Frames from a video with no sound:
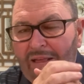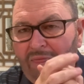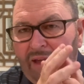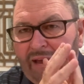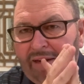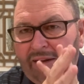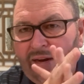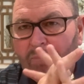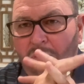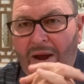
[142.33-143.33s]
that
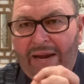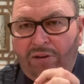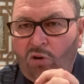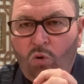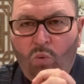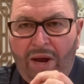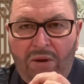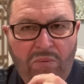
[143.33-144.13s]
in a practical way,